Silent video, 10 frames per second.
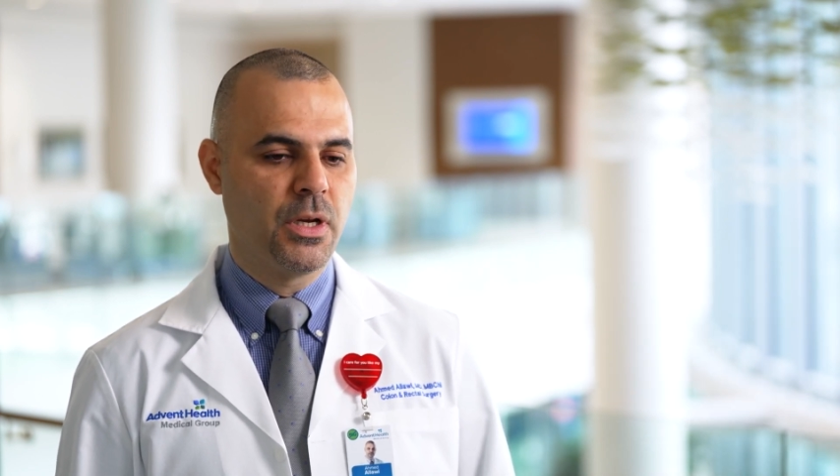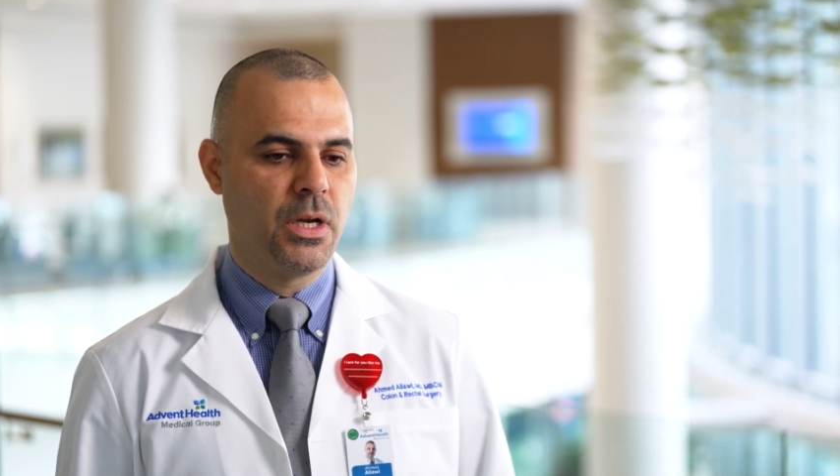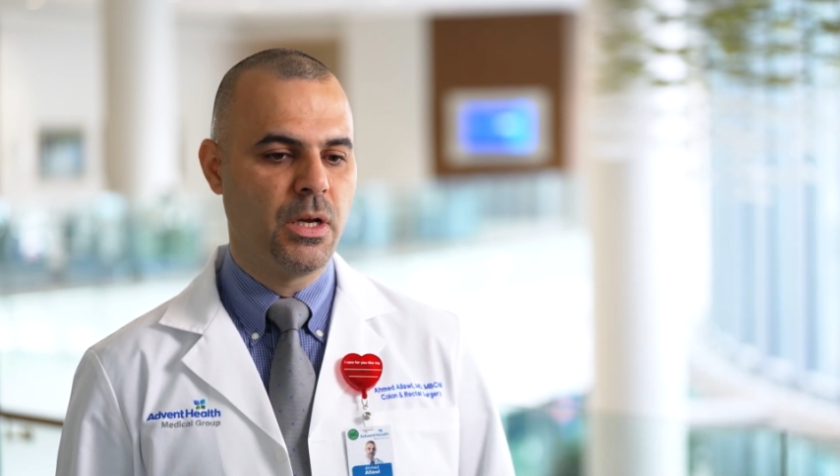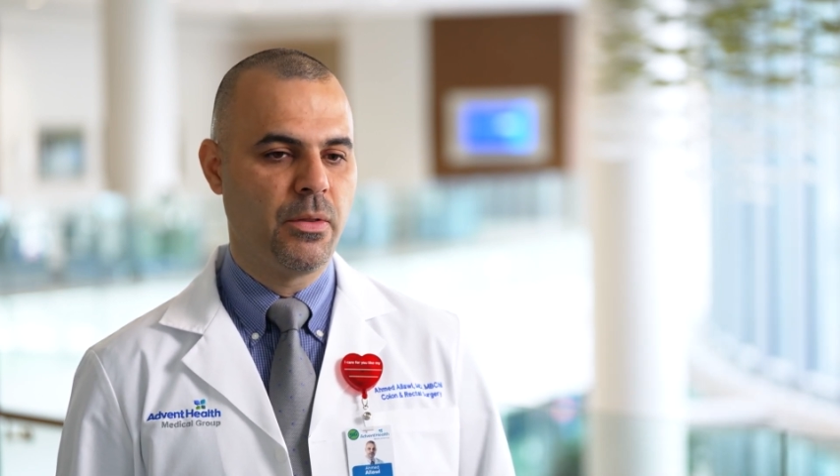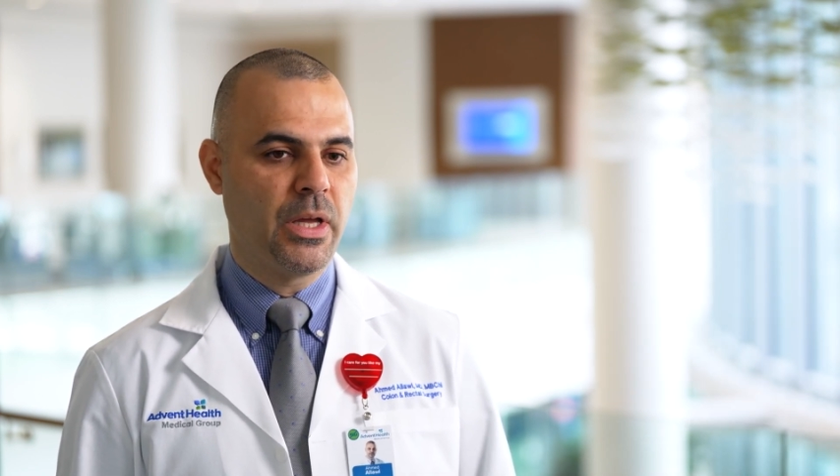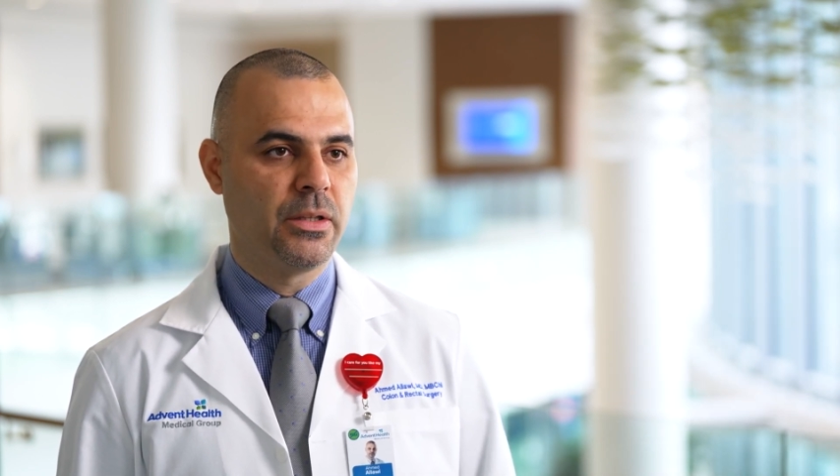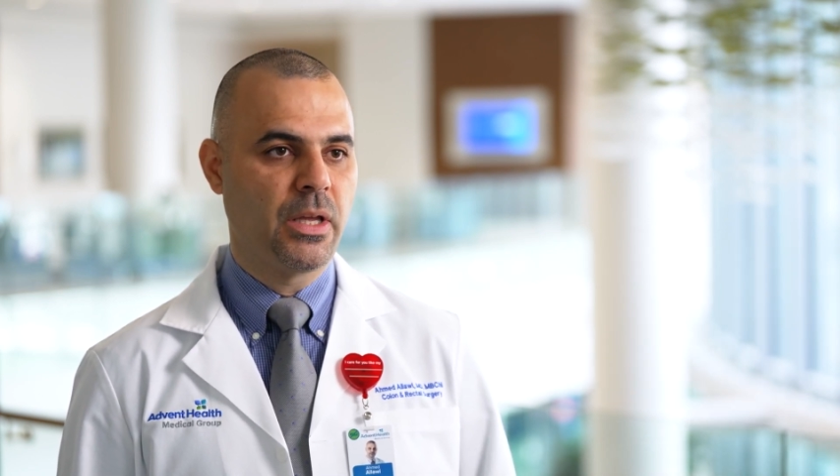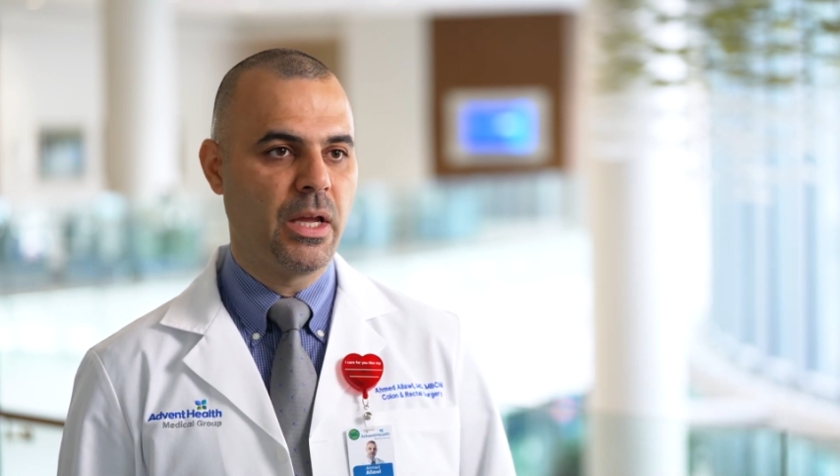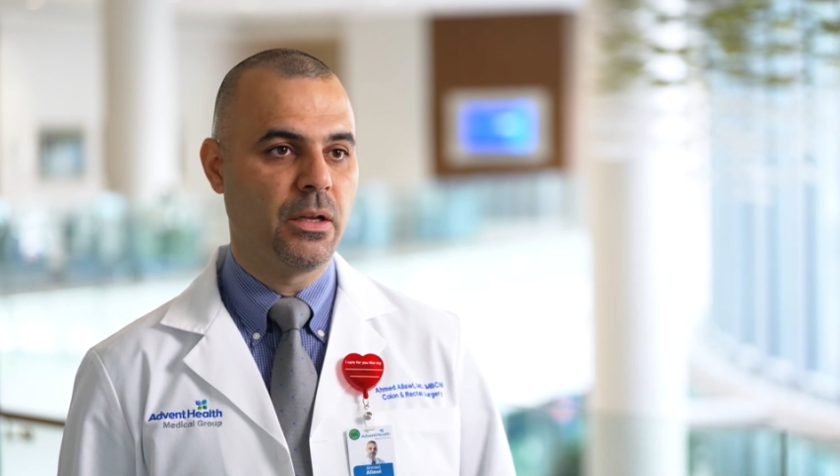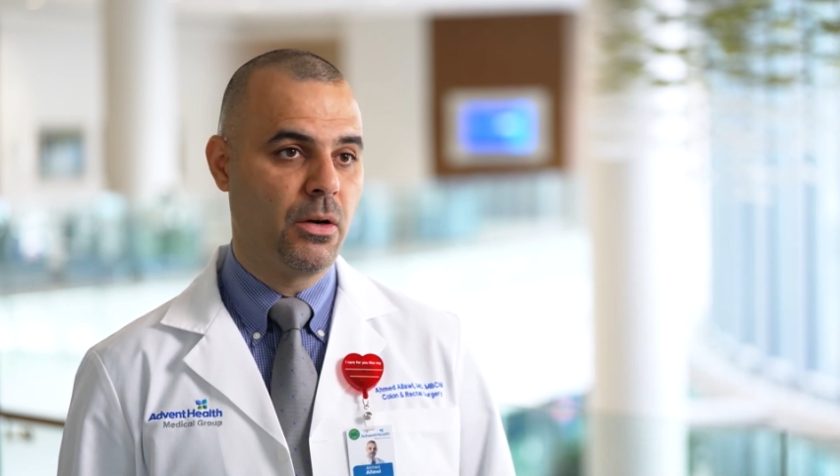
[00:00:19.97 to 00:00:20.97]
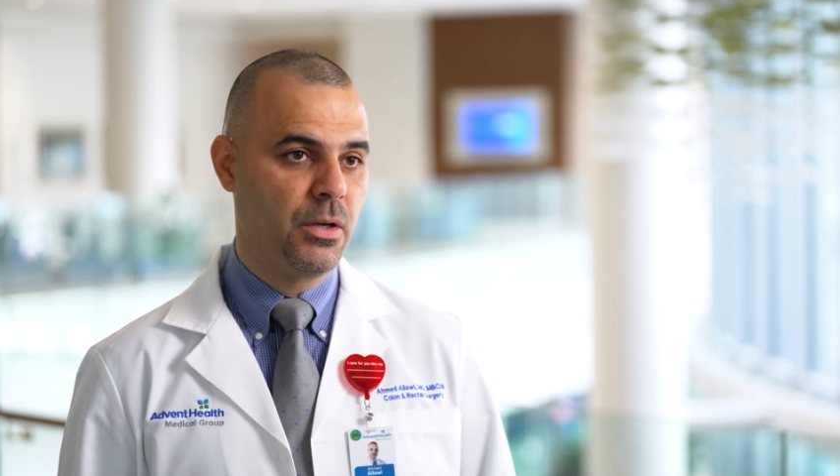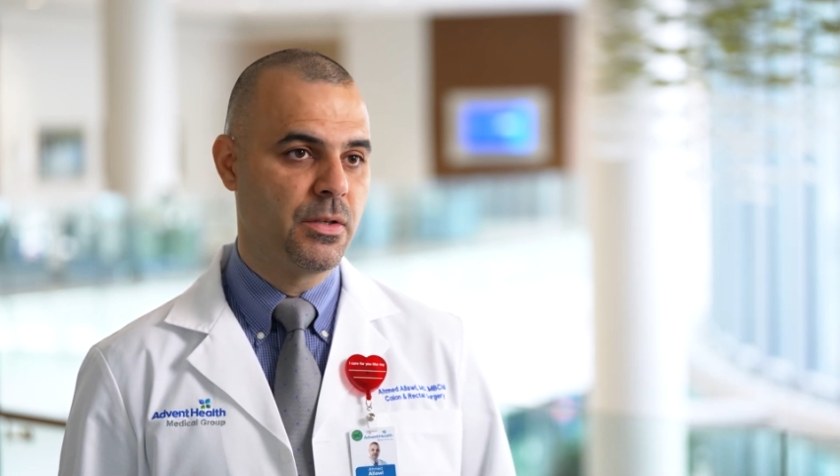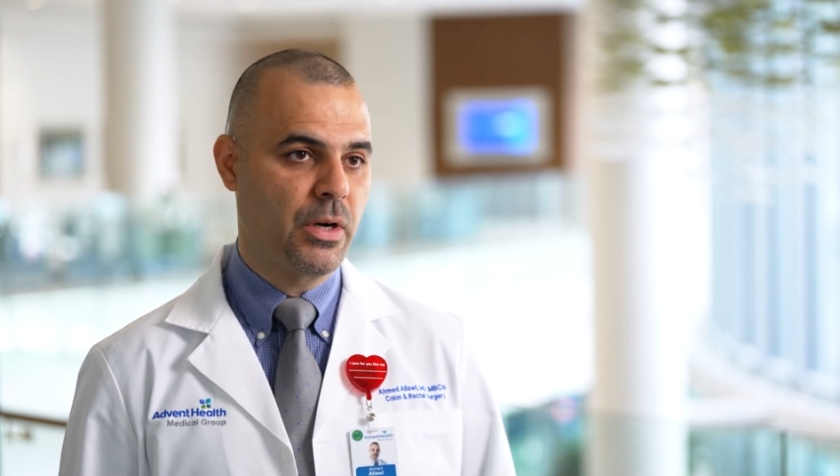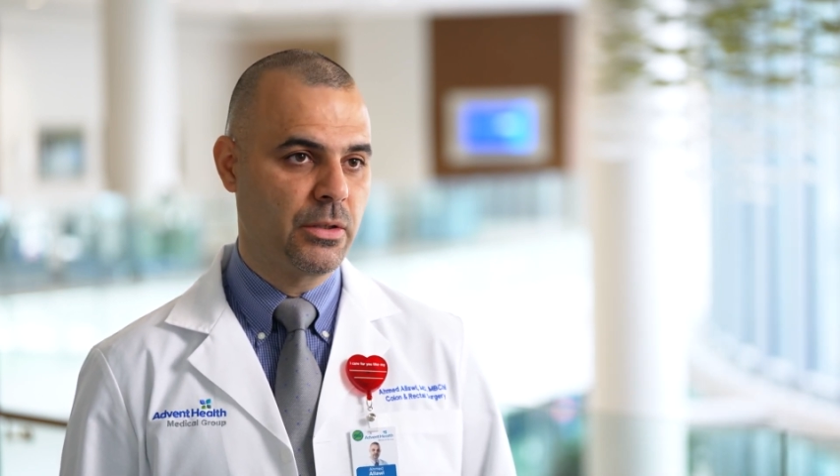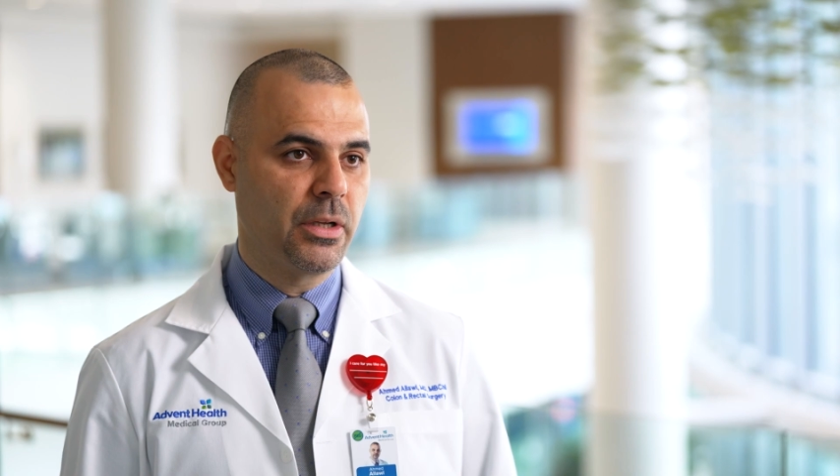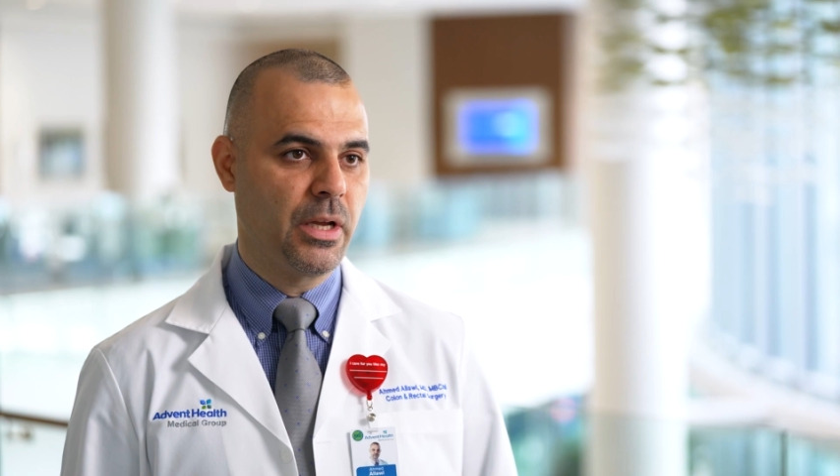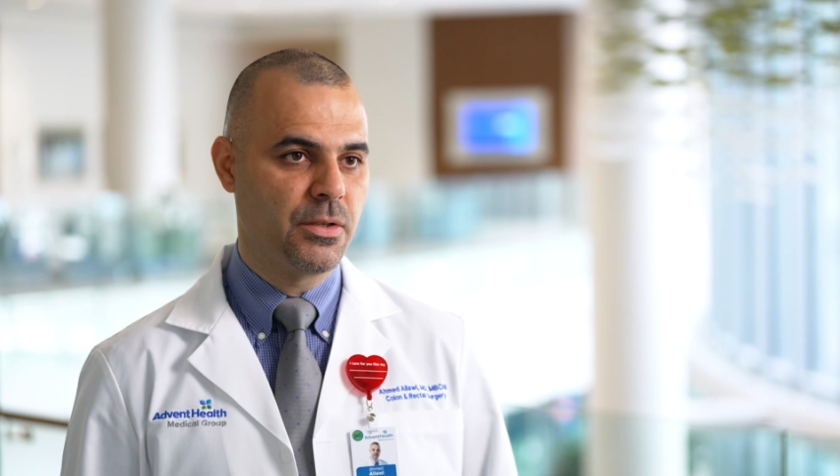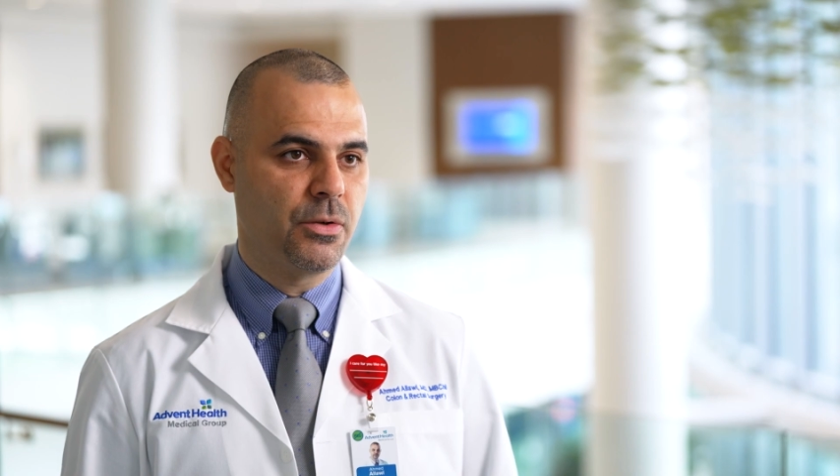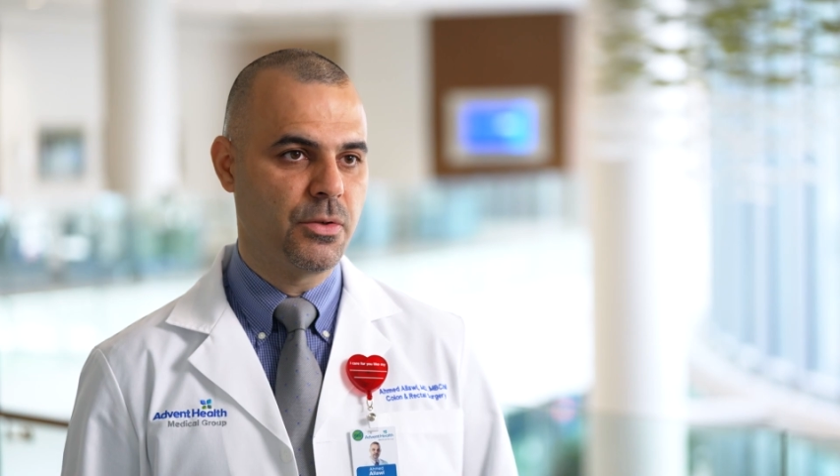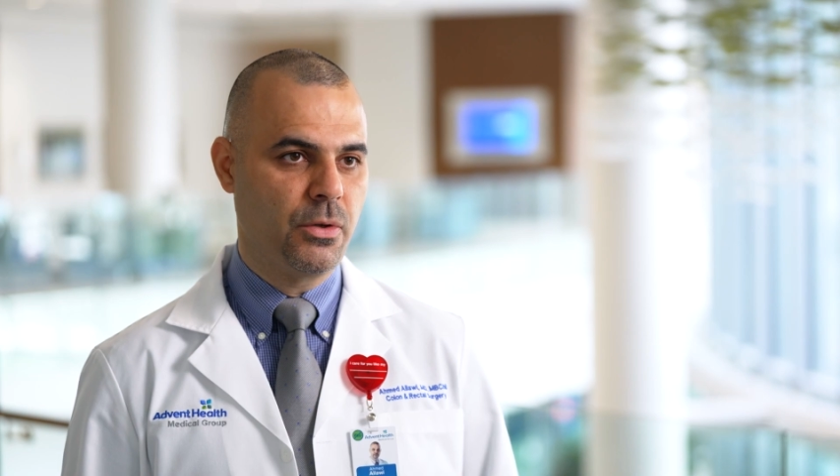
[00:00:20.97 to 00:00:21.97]
that can cause rectal
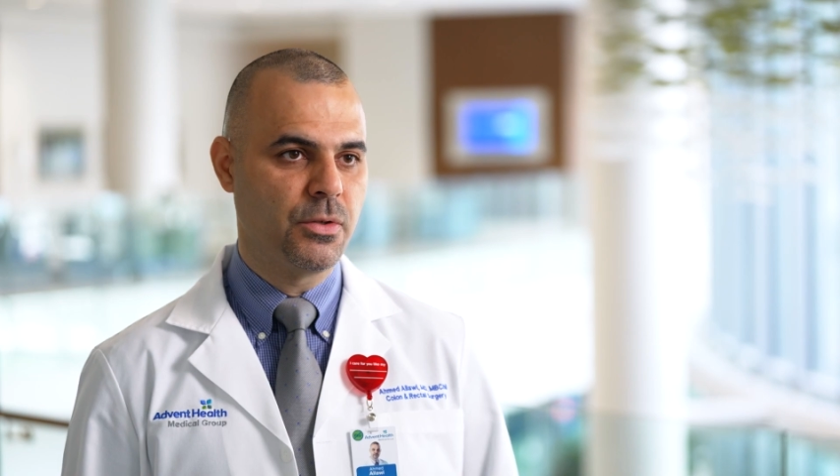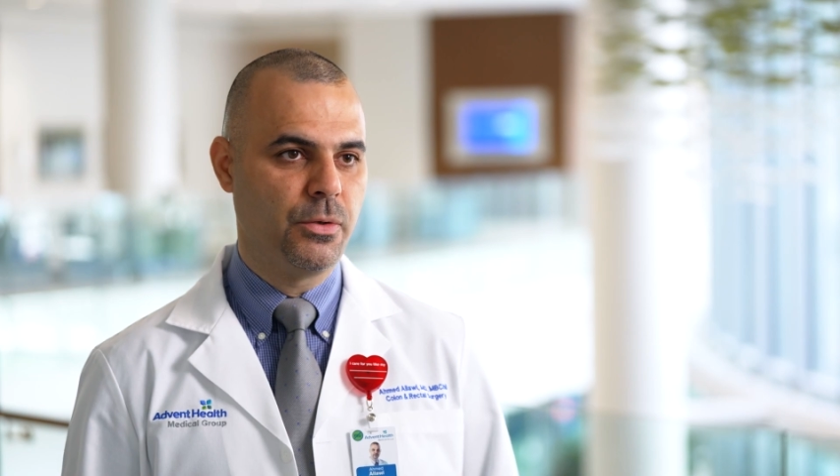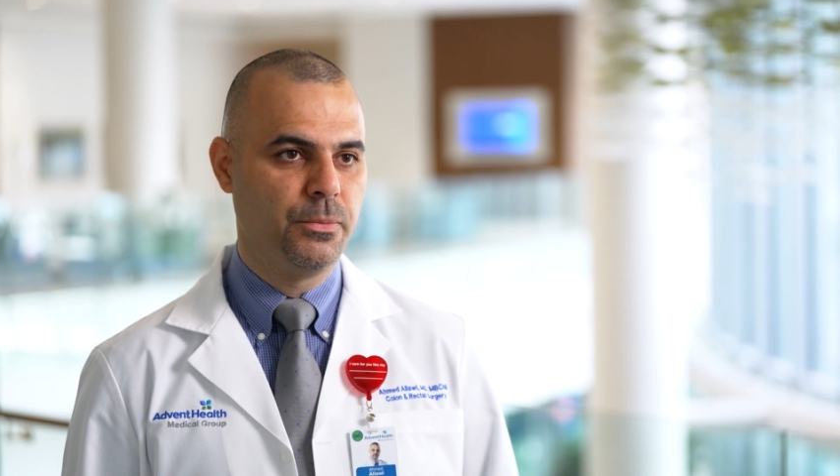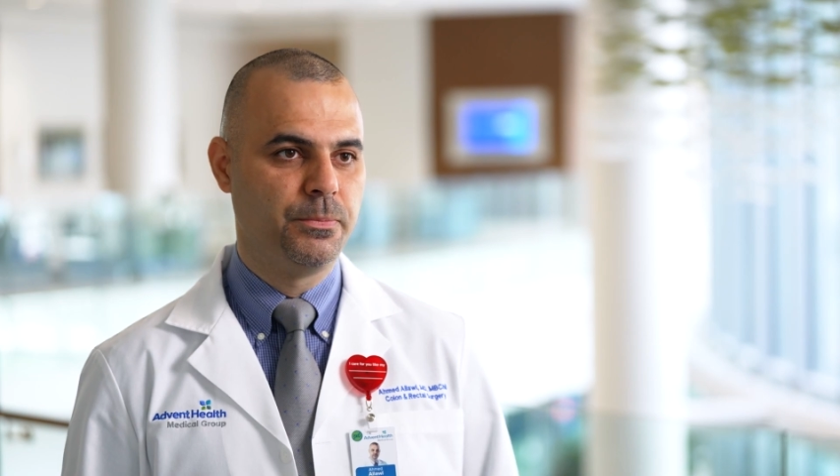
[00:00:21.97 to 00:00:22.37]
cancers also.